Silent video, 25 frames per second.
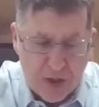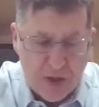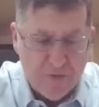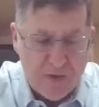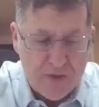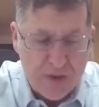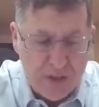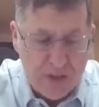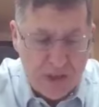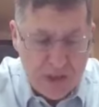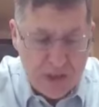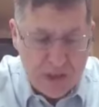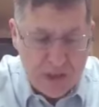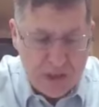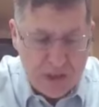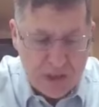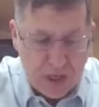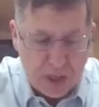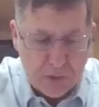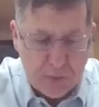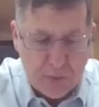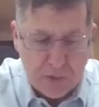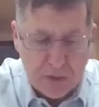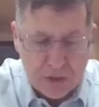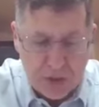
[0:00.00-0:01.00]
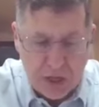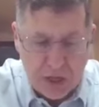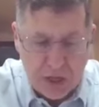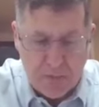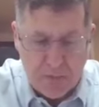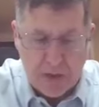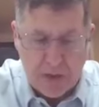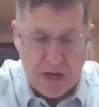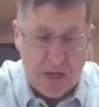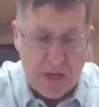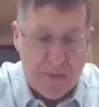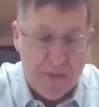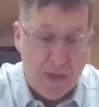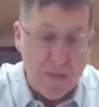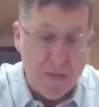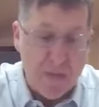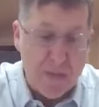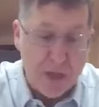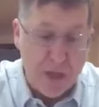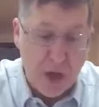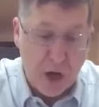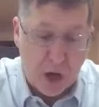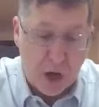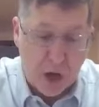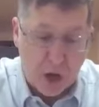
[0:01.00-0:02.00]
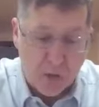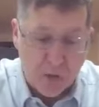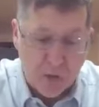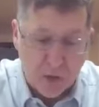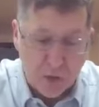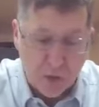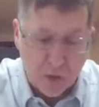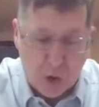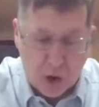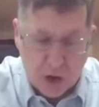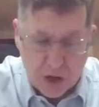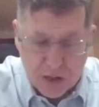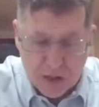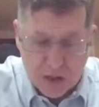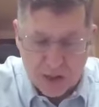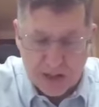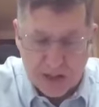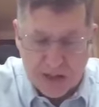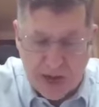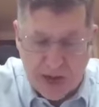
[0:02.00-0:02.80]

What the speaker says: The idach b'shemen, and then the other one,